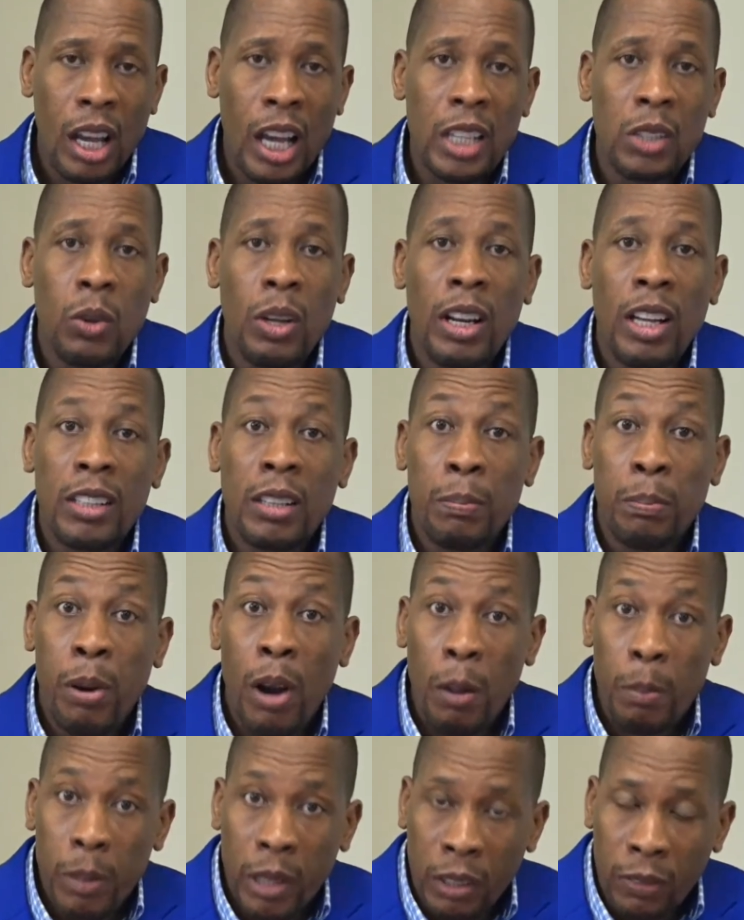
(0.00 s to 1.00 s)
as well as the
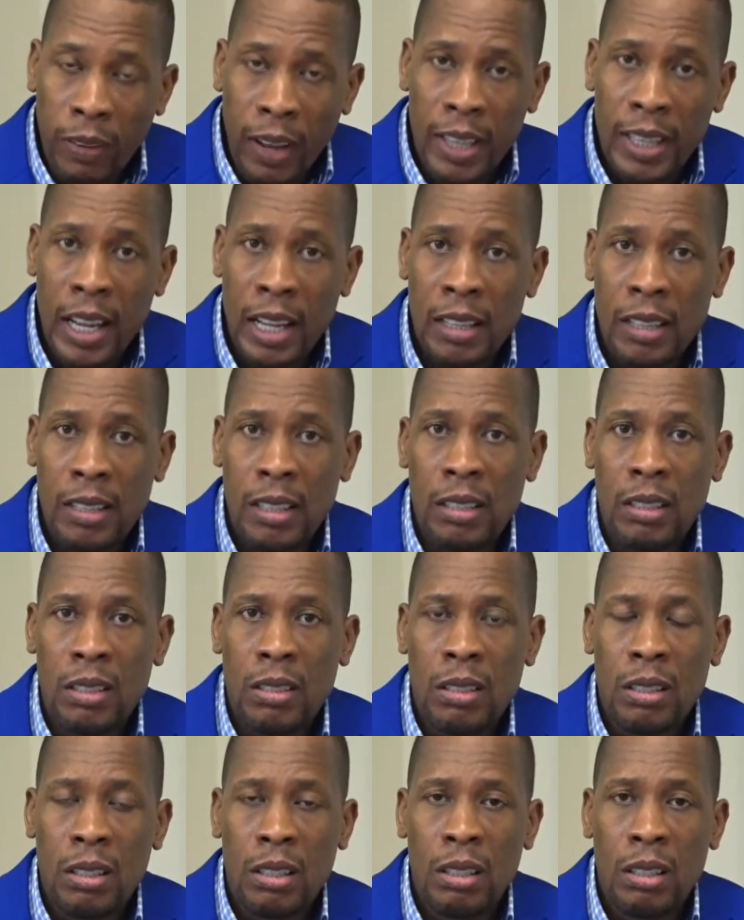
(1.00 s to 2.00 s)
public
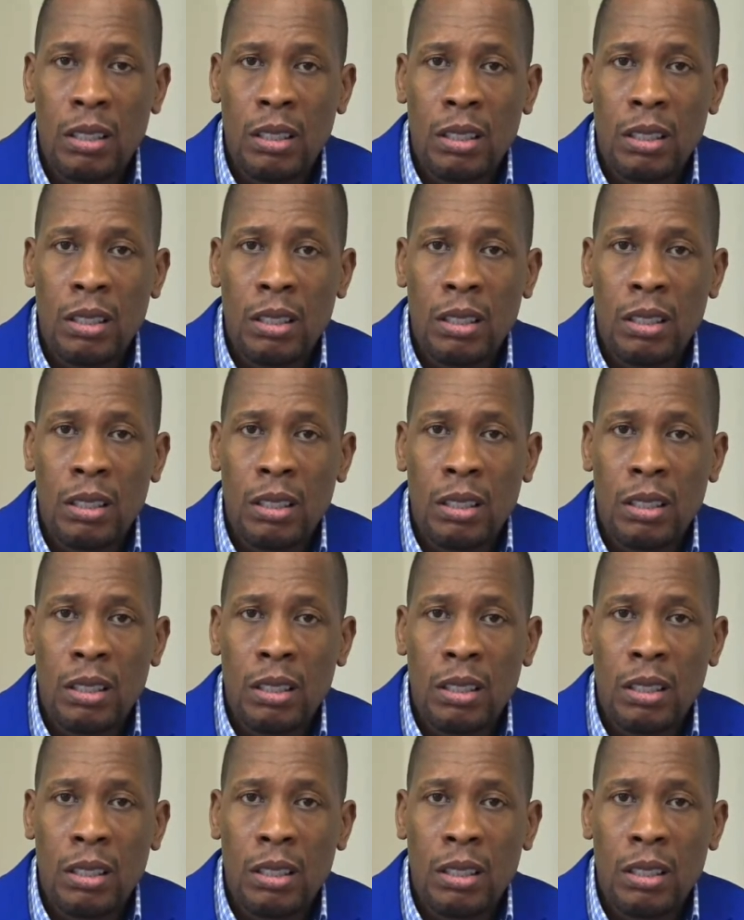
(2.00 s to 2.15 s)
finances,